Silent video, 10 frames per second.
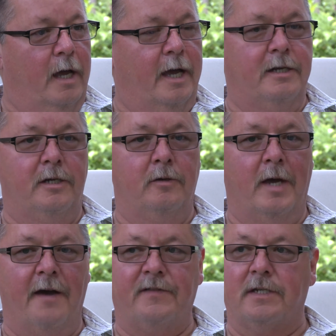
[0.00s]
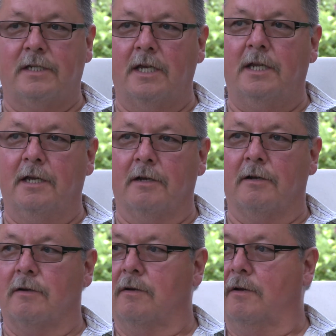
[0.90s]
And you have to sit
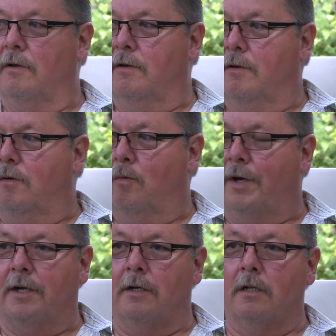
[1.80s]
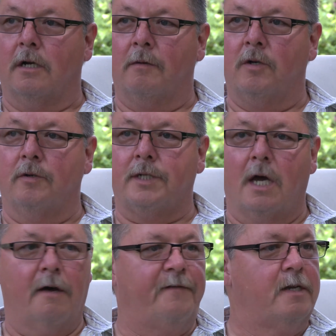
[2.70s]
here when an alarm goes
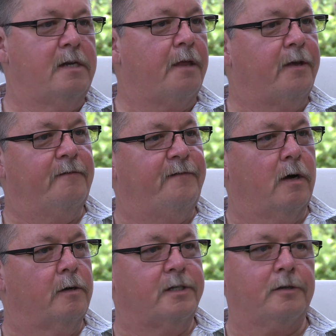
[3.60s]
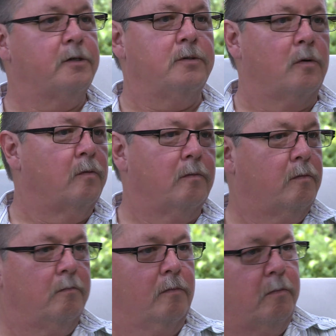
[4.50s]
off and nothing follows it. There's no
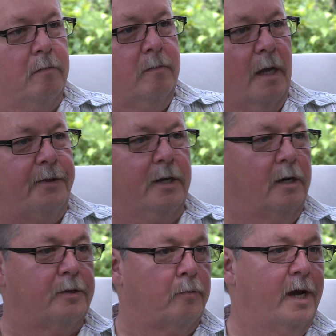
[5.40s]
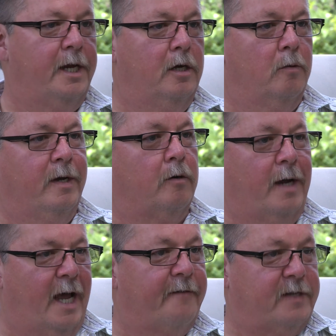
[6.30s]
nothing on the radio. We don't
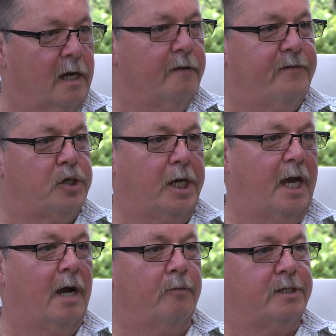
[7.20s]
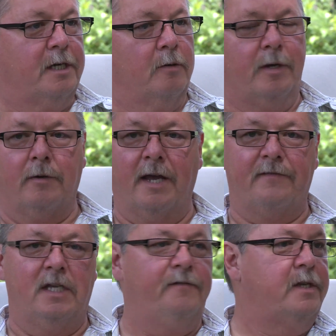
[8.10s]
have television cameras here. We don't
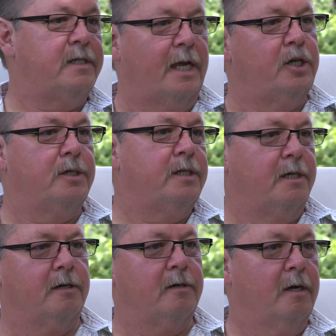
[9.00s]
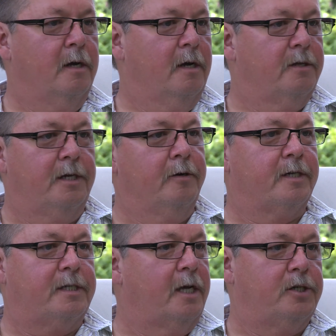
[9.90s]
have TV stations here. The
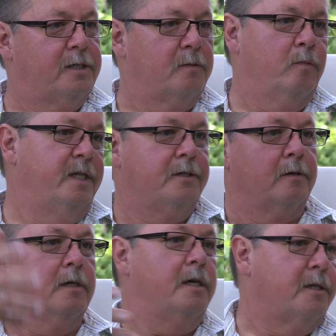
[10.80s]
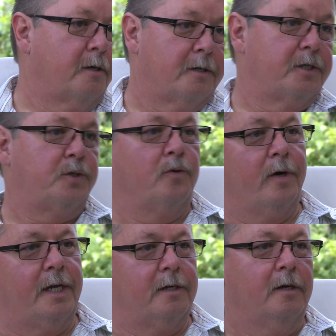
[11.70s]
nearest station's in Windsor, London, or
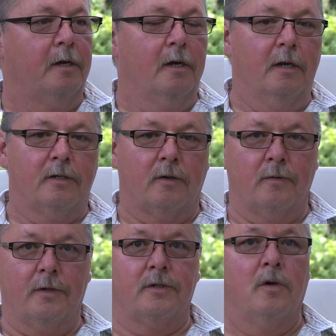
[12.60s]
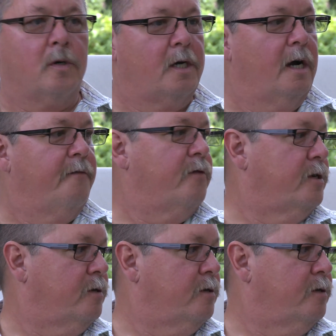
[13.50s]
Detroit. So there's but no we do coverage.